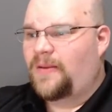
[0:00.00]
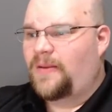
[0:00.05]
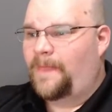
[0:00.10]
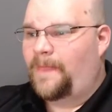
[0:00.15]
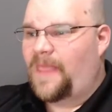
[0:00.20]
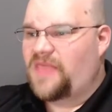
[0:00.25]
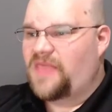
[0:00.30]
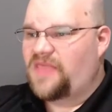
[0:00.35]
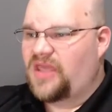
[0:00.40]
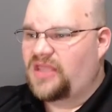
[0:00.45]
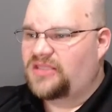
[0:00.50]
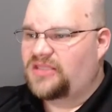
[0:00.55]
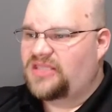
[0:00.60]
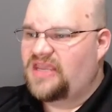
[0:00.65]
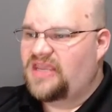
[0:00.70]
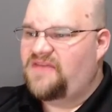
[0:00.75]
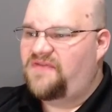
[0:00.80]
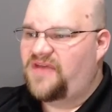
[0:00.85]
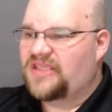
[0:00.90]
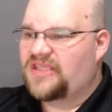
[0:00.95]
And then
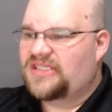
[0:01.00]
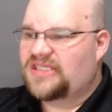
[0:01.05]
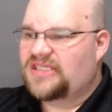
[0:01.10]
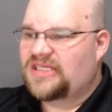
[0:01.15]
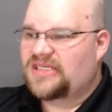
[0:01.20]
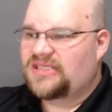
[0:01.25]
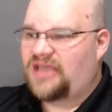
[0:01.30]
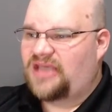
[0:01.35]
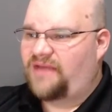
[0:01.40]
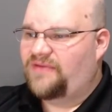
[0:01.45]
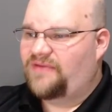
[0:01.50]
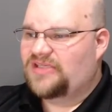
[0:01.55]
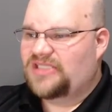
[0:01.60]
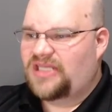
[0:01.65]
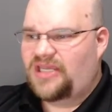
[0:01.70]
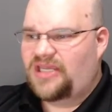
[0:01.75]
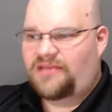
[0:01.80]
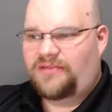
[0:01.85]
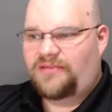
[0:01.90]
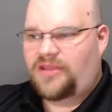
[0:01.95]
defenses,
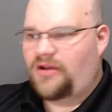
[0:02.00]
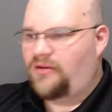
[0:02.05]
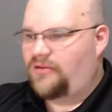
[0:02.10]
obviously,